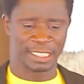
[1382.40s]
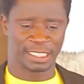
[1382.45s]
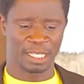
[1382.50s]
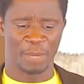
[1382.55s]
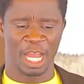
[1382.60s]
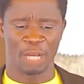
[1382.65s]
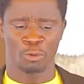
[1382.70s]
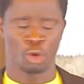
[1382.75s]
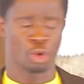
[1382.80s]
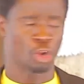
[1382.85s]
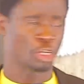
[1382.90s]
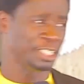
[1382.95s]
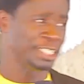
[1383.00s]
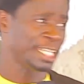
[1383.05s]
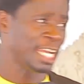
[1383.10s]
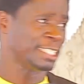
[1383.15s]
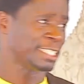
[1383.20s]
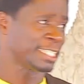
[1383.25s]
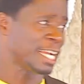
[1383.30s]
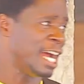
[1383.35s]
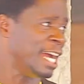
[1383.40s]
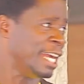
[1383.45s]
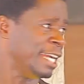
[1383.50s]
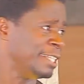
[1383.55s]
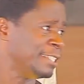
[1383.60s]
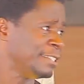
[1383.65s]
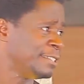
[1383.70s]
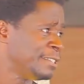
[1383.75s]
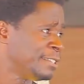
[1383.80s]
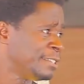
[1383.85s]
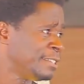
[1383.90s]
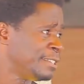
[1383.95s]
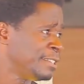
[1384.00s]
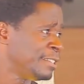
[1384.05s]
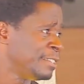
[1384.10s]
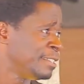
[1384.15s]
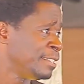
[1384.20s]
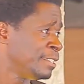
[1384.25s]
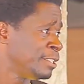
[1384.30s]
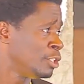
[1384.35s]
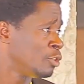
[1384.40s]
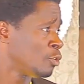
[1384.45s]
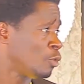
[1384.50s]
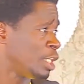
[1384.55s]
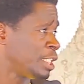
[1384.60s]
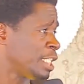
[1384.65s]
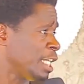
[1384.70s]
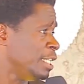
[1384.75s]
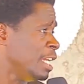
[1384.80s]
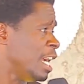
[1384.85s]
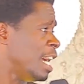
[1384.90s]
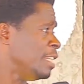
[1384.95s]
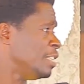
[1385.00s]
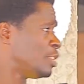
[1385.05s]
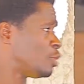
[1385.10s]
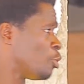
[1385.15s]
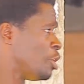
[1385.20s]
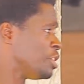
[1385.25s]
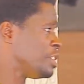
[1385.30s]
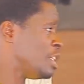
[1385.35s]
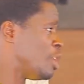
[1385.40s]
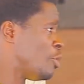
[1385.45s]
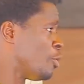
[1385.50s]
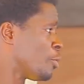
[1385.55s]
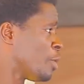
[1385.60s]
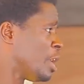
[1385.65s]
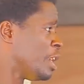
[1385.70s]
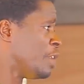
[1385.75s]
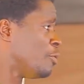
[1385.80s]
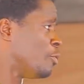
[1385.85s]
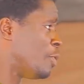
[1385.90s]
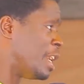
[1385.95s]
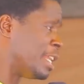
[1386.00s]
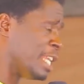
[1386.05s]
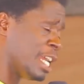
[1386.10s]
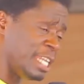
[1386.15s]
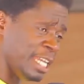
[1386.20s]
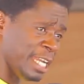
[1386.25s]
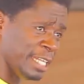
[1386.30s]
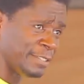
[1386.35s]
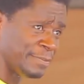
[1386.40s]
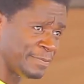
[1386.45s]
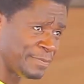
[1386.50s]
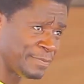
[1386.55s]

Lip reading: as a Corinthians guy. I said, the only thing I know, you know, another day.